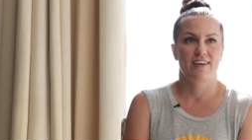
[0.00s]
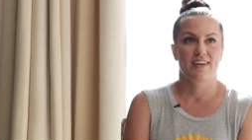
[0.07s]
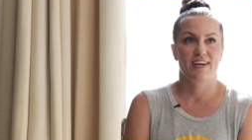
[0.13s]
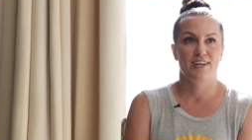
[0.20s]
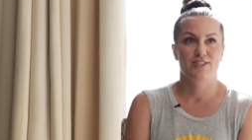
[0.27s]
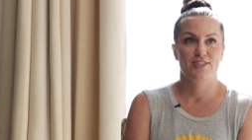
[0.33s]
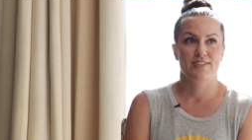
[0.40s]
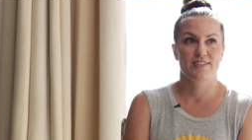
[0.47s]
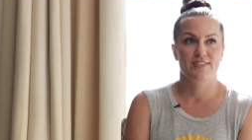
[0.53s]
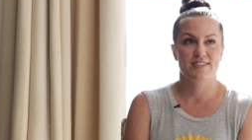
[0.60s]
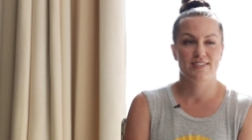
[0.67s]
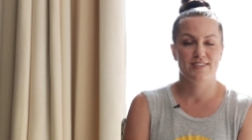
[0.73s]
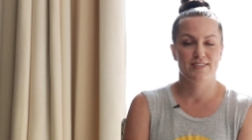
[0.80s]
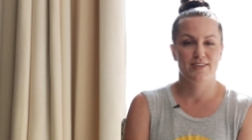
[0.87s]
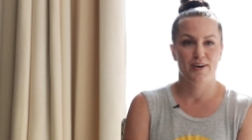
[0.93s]
The
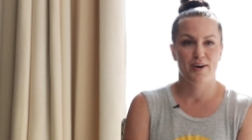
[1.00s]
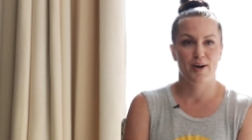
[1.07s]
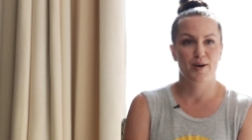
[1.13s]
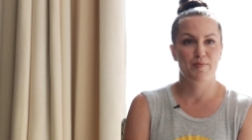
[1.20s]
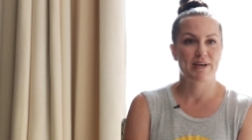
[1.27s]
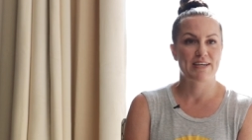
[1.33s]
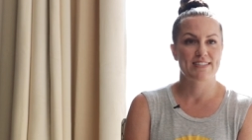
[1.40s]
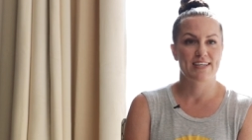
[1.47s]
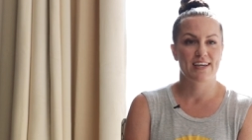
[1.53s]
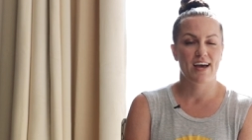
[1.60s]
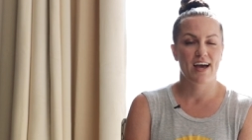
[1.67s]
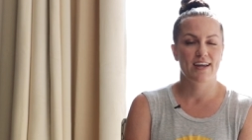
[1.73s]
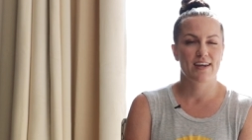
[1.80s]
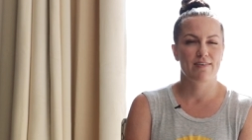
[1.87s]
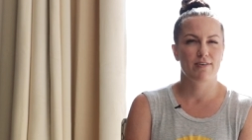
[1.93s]
connections are
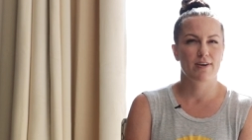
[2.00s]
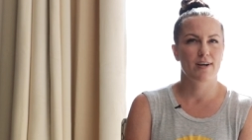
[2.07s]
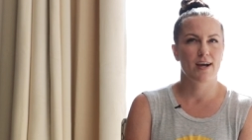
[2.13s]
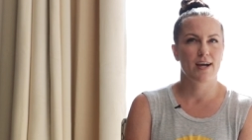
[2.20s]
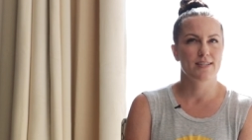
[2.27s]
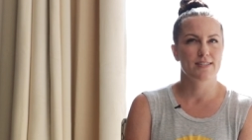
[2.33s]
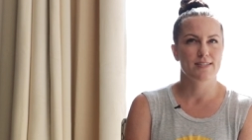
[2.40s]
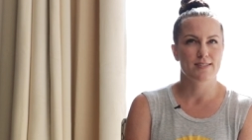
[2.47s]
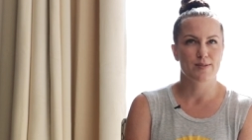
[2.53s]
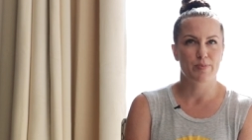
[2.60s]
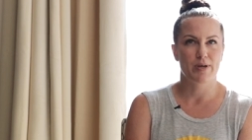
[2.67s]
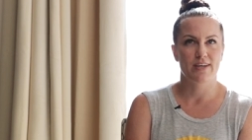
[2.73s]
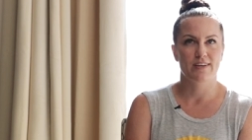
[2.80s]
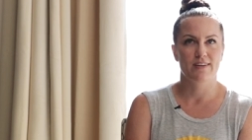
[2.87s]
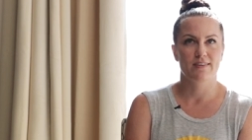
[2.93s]
amazing. I never
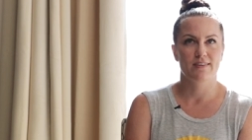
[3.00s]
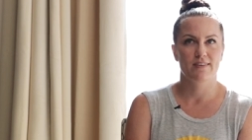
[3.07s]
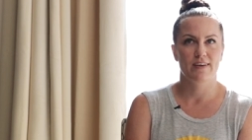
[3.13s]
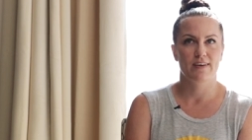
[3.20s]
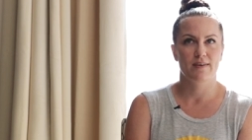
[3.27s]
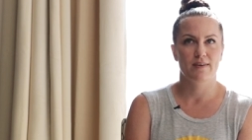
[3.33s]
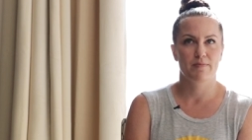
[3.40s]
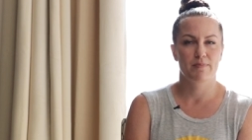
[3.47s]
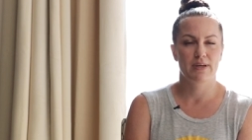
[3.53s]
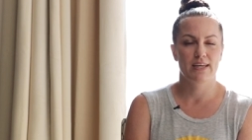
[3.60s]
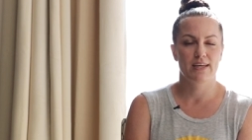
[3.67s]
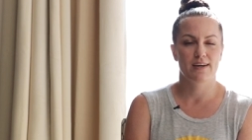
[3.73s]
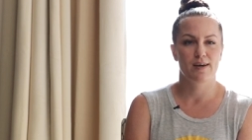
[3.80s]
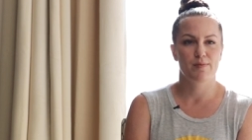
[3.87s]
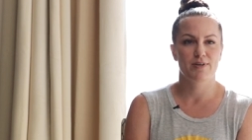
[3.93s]
anticipated like
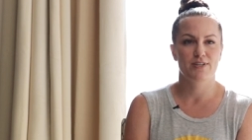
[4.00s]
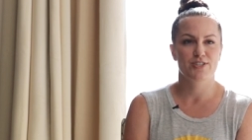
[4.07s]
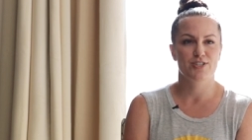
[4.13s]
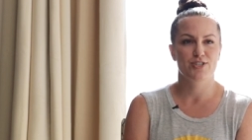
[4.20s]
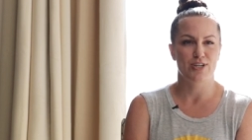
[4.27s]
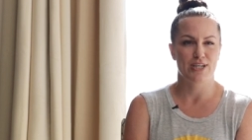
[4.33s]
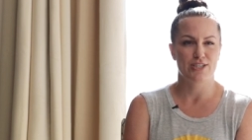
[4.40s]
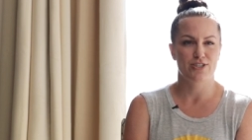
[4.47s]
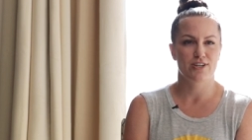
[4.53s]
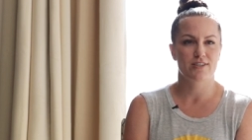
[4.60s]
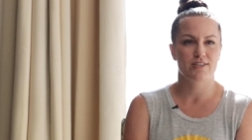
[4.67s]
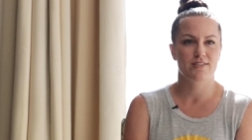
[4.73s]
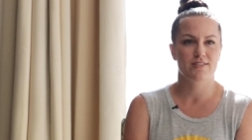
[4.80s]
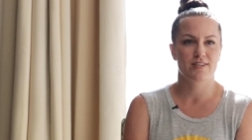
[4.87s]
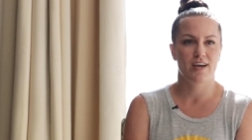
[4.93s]
meeting a bunch of
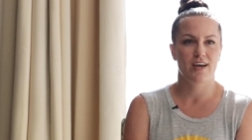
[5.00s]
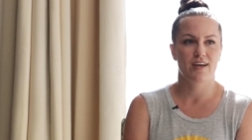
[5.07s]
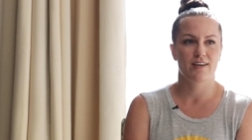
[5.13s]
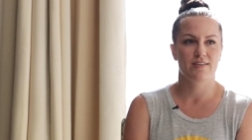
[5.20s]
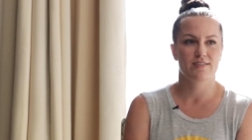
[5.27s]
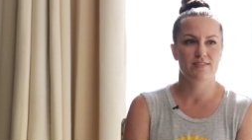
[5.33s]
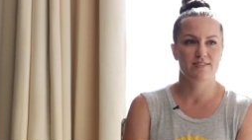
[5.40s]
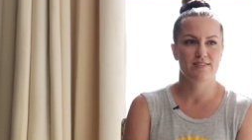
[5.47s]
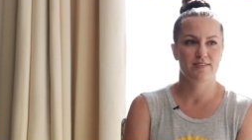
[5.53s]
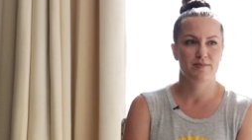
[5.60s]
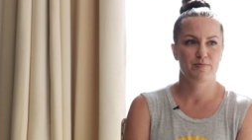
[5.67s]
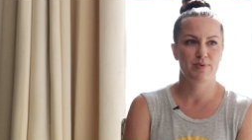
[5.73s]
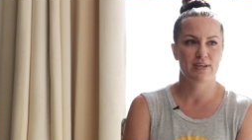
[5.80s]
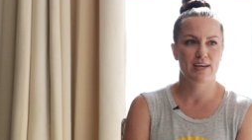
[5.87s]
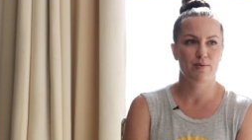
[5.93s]
strangers and
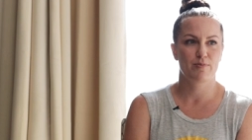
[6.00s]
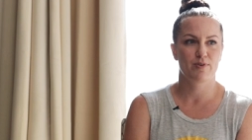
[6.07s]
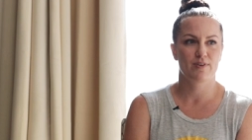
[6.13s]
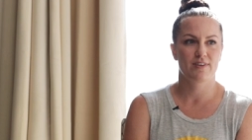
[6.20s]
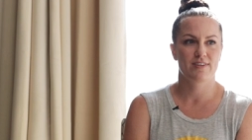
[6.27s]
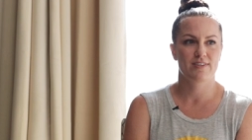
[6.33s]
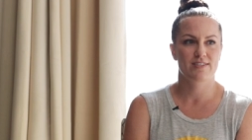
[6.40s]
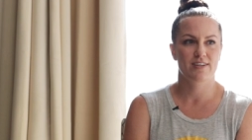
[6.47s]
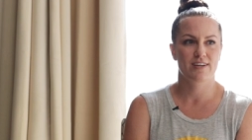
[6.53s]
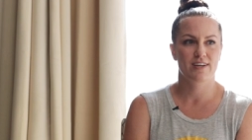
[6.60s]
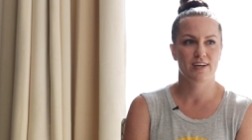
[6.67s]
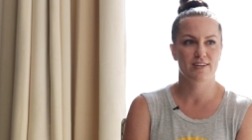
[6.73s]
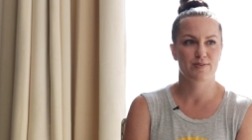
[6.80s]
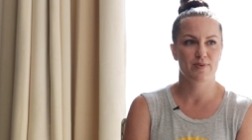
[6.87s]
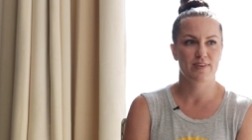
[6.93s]
being able to
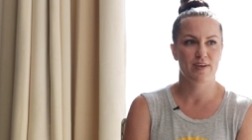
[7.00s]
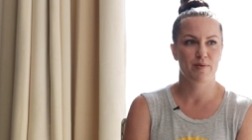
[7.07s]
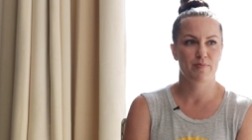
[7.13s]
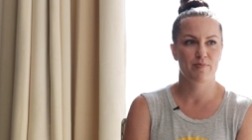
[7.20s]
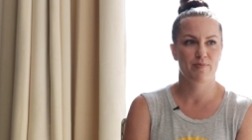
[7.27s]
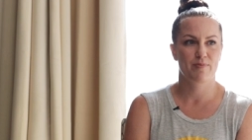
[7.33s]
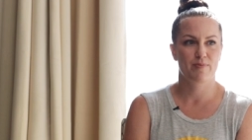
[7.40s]
connect with them